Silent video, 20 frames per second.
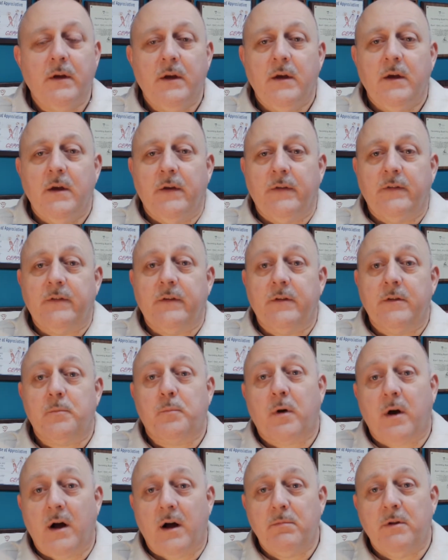So the
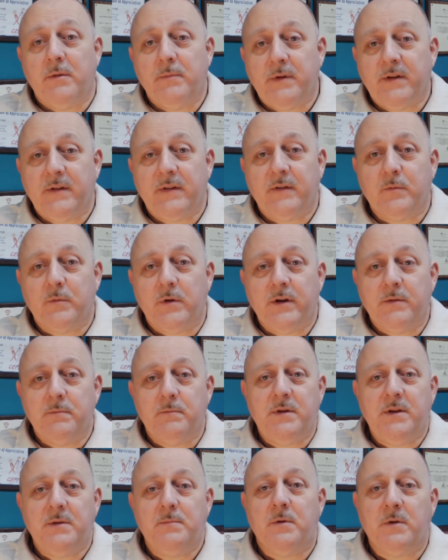problem is when
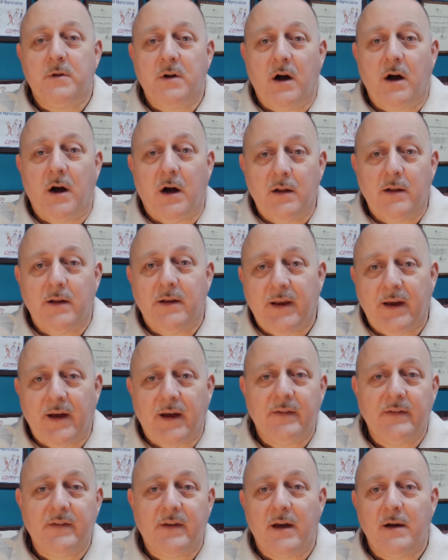people call and
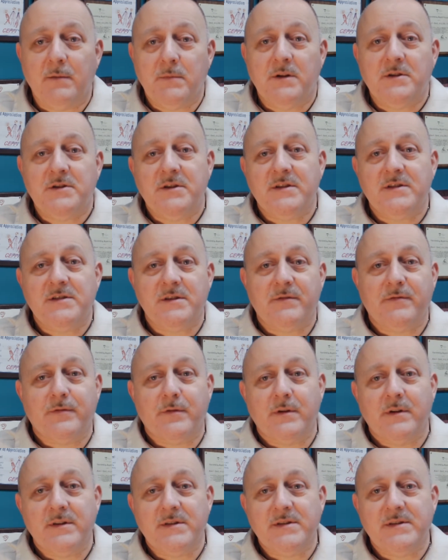ask how much is it
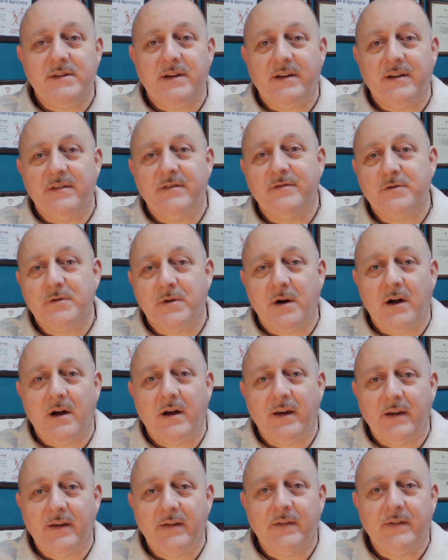for a set of
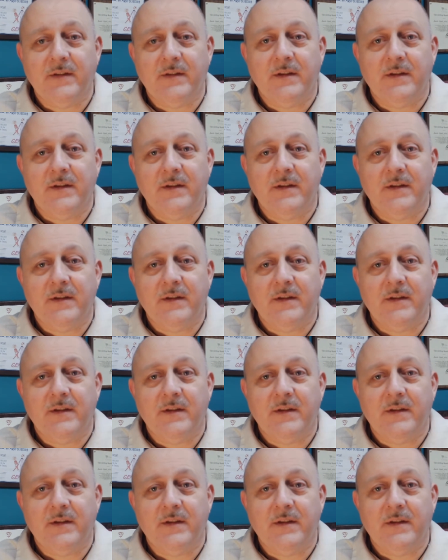drawings,